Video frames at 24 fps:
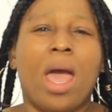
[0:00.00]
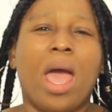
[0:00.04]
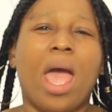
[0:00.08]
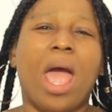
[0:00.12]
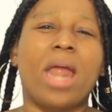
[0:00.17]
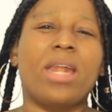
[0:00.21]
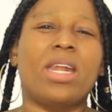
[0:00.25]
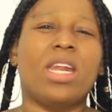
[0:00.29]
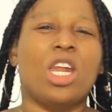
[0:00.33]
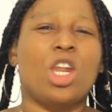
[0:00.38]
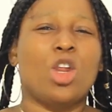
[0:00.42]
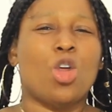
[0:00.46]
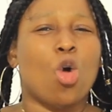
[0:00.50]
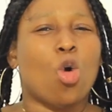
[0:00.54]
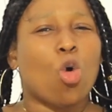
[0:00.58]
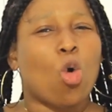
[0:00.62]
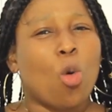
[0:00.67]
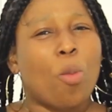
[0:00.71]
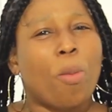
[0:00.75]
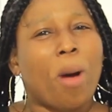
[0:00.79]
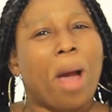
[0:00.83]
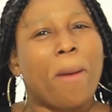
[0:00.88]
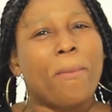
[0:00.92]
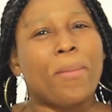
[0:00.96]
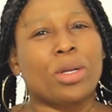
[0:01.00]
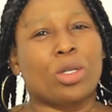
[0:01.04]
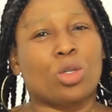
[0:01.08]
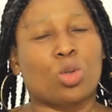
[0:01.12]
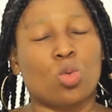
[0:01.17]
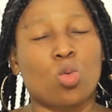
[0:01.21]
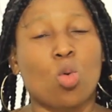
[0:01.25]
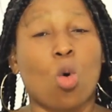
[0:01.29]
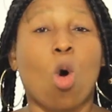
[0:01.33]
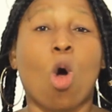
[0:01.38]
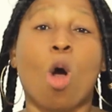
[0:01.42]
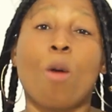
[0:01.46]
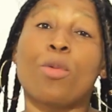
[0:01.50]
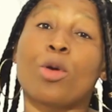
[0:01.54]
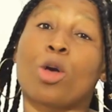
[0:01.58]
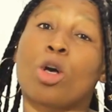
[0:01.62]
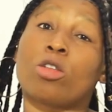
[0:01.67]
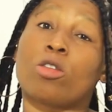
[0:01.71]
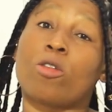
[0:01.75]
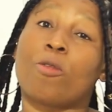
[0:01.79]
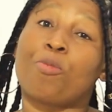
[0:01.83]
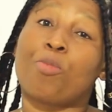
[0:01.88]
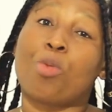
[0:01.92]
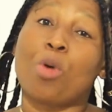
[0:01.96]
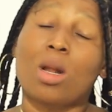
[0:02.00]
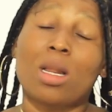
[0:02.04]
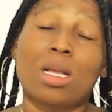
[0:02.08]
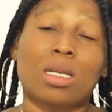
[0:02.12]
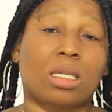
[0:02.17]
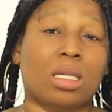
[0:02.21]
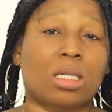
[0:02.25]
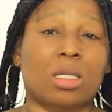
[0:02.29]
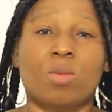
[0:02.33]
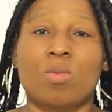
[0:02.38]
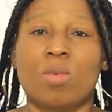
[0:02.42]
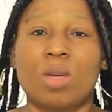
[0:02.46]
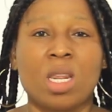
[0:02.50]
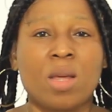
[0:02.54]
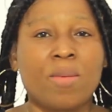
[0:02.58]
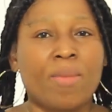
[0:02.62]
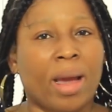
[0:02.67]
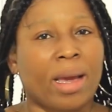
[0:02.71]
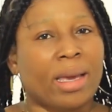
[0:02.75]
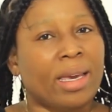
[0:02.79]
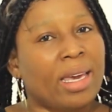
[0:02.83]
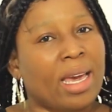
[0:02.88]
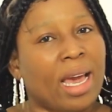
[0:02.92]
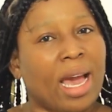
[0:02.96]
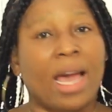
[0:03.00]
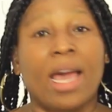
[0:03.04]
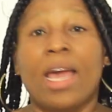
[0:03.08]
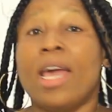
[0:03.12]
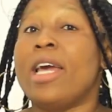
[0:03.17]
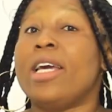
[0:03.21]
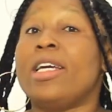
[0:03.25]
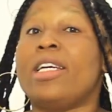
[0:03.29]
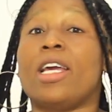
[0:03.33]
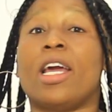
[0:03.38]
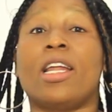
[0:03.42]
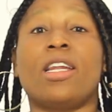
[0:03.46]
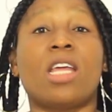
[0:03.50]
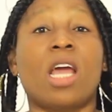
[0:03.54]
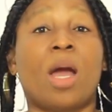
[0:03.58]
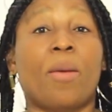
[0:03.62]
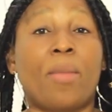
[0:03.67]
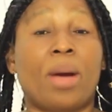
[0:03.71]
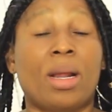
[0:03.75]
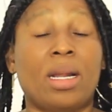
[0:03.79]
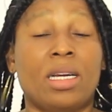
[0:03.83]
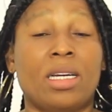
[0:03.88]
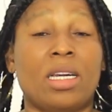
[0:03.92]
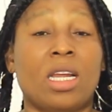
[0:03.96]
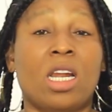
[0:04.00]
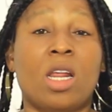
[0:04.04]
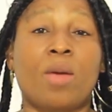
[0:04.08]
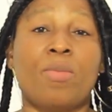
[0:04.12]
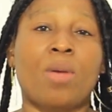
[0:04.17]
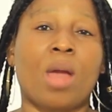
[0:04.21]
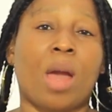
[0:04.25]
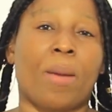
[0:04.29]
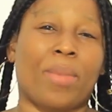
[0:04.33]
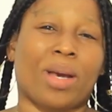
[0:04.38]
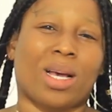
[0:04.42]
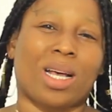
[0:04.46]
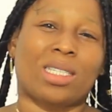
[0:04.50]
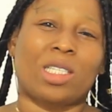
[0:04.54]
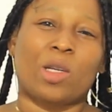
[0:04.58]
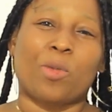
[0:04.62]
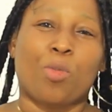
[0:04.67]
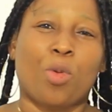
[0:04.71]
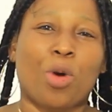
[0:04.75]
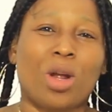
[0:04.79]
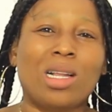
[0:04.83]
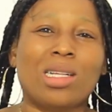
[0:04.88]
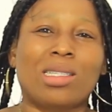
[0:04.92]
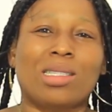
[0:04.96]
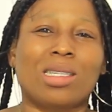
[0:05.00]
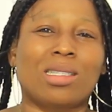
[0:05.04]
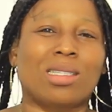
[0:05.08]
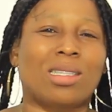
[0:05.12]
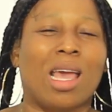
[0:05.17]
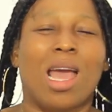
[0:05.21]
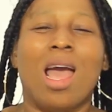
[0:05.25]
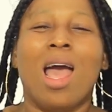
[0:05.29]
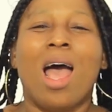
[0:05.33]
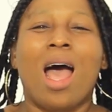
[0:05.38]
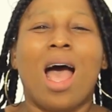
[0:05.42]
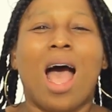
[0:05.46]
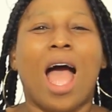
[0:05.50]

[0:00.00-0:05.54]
adding the uncle barber too, or because of politics, meaning my hair, yet the young man, the debut, because of politics, there.